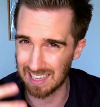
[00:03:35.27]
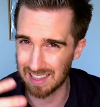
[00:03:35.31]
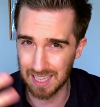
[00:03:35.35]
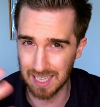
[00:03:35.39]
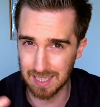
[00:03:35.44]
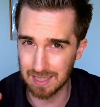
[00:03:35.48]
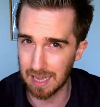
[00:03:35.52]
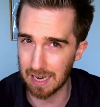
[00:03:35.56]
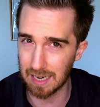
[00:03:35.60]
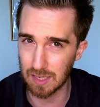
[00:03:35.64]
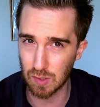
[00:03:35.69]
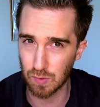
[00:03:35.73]
I
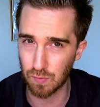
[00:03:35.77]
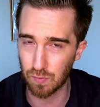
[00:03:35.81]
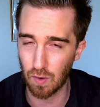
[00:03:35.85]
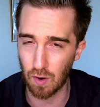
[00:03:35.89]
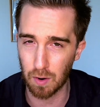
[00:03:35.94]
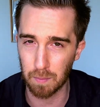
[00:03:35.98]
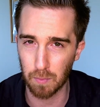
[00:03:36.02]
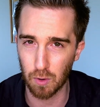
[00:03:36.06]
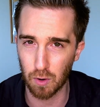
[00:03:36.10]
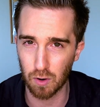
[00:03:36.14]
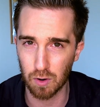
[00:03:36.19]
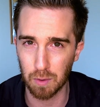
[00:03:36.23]
think that is
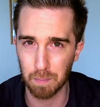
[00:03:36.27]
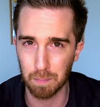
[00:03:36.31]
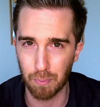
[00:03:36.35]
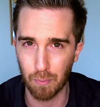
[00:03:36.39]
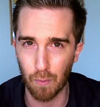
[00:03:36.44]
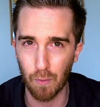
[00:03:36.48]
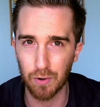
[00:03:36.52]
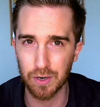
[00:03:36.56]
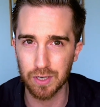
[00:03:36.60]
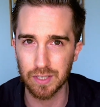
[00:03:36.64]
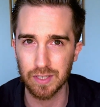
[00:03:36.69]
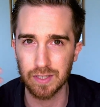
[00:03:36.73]
far more
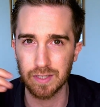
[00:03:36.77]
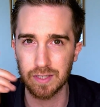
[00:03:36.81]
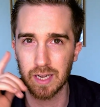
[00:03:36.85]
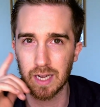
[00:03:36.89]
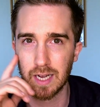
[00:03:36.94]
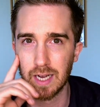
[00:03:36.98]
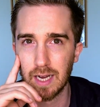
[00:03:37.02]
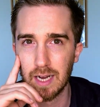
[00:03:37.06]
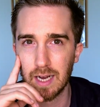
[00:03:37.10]
important